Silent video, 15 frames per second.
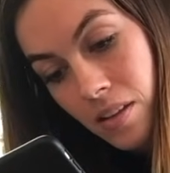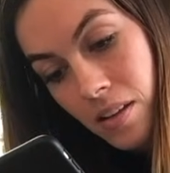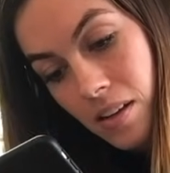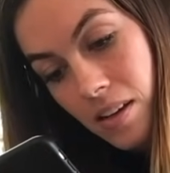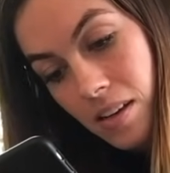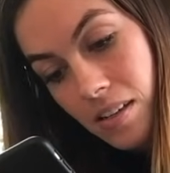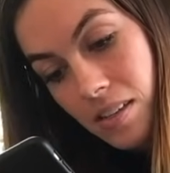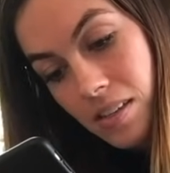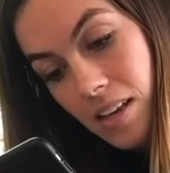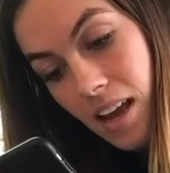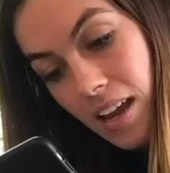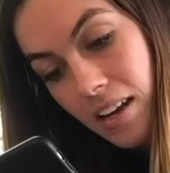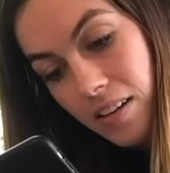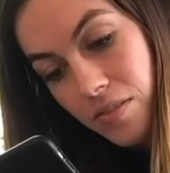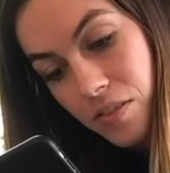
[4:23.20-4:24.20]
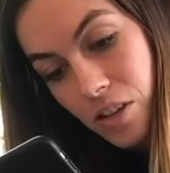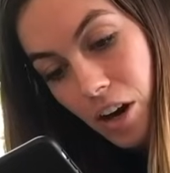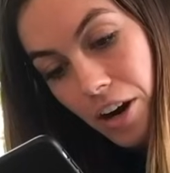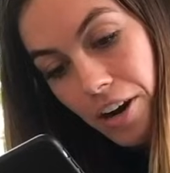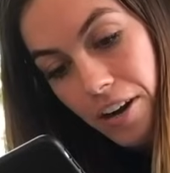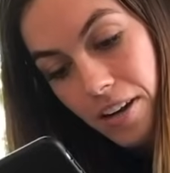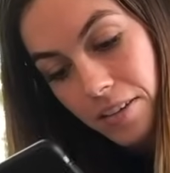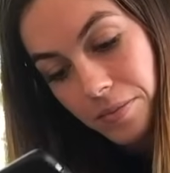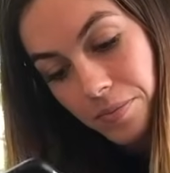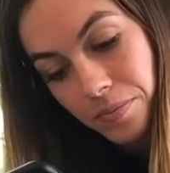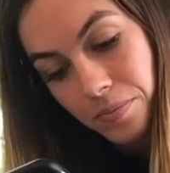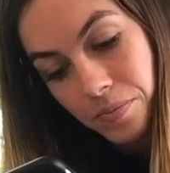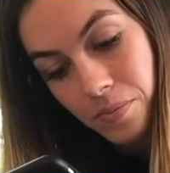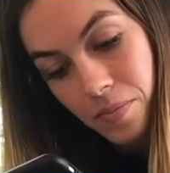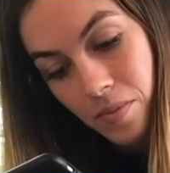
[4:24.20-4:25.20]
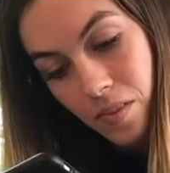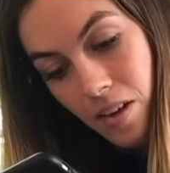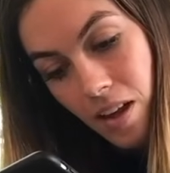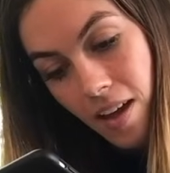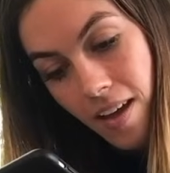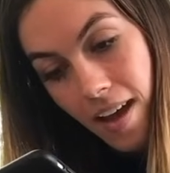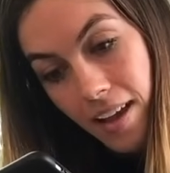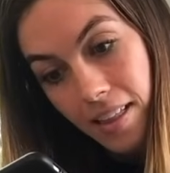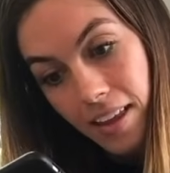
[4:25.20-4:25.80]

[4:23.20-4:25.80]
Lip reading: It's kind of dark. I